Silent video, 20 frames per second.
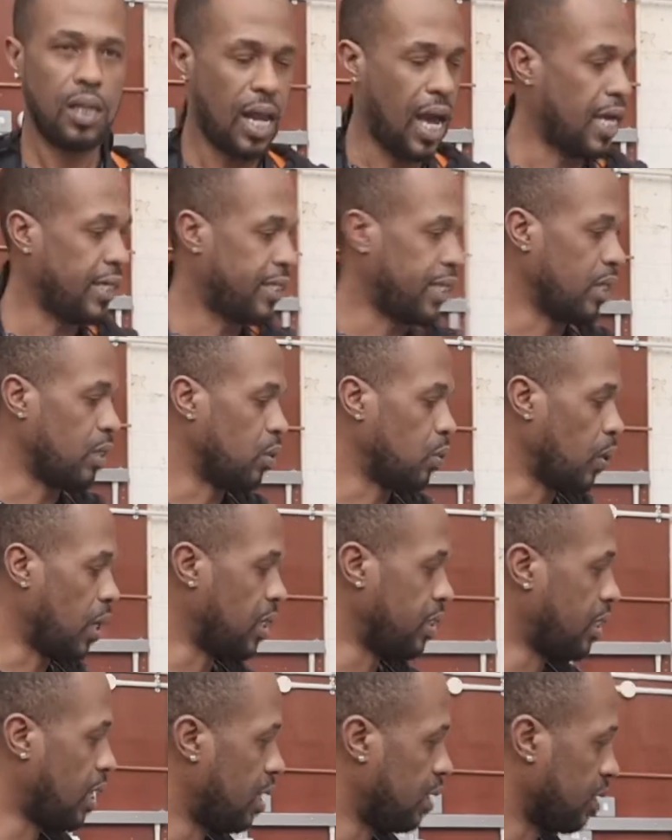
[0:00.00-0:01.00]
Lighting,
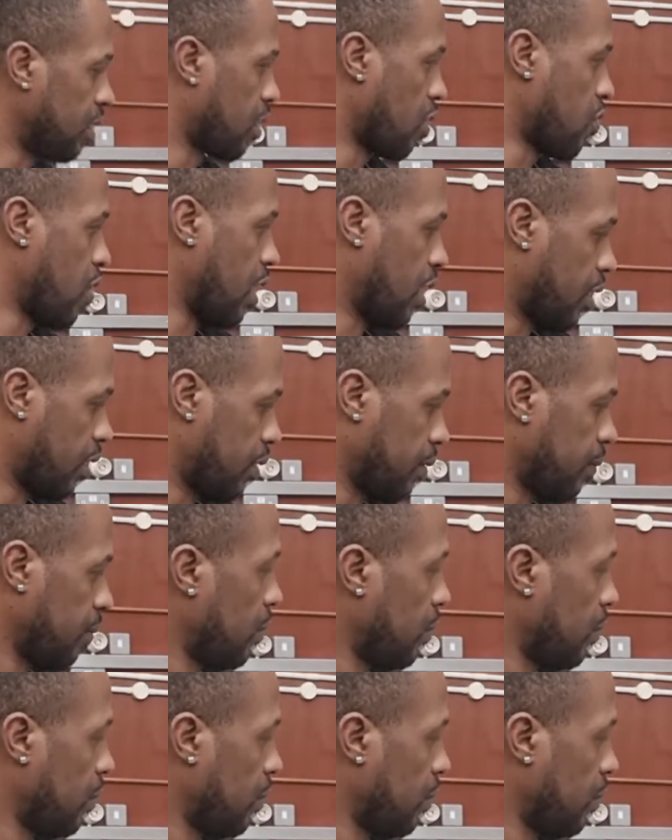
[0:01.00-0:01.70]
well done, correct.